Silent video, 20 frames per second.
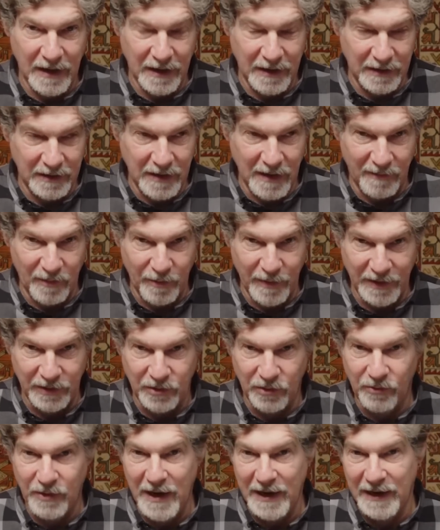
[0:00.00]
uh,
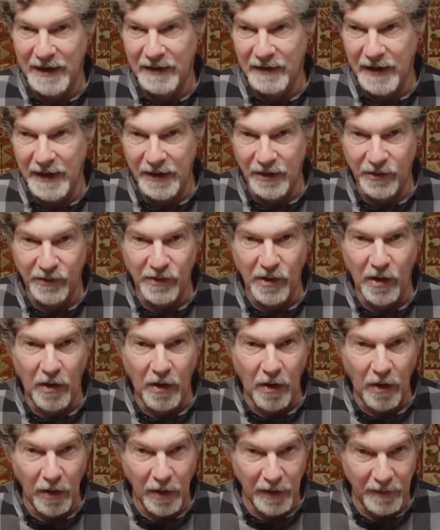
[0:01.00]
governmental regulators,
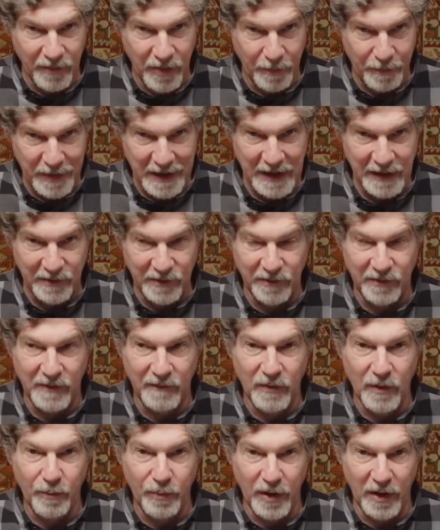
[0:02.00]
all of the pieces
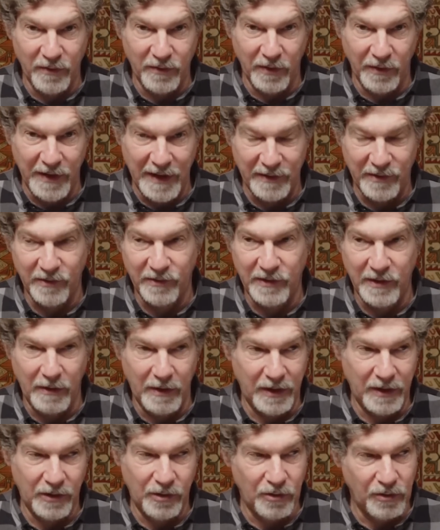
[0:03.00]
of the puzzle
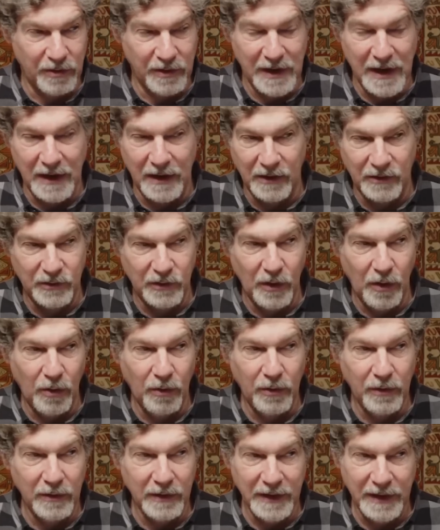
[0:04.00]
necessary to create a
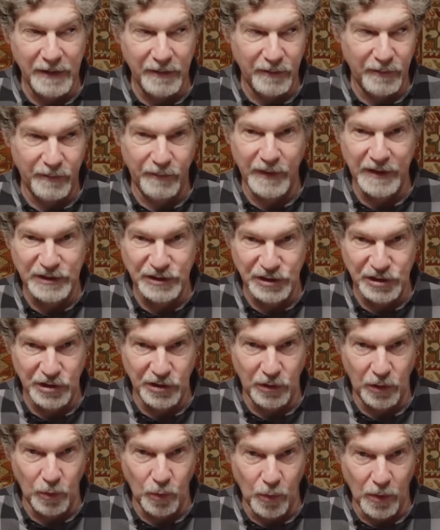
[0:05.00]
totally
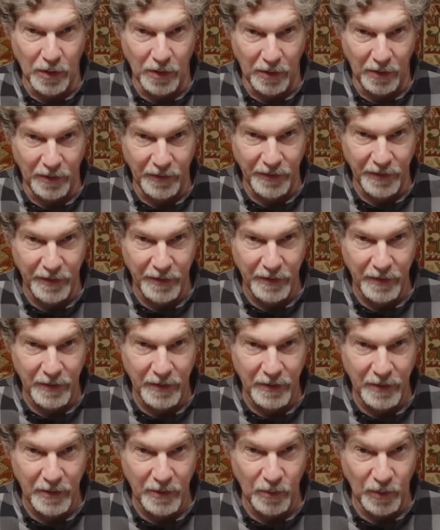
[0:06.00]
fictional world.
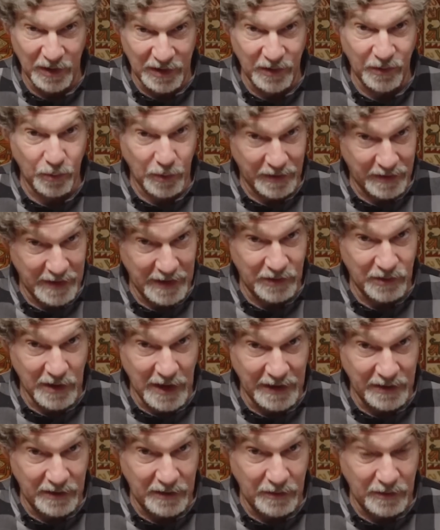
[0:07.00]
Yes. Which is what they
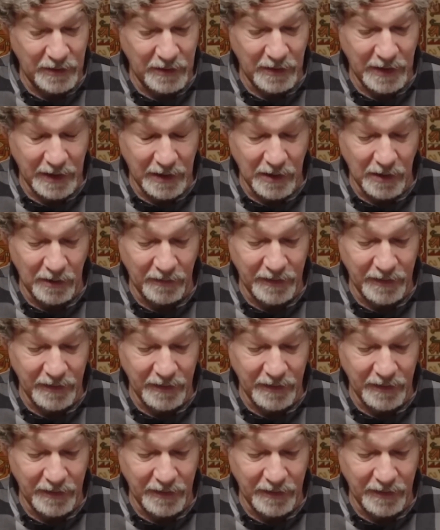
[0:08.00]
tried to do during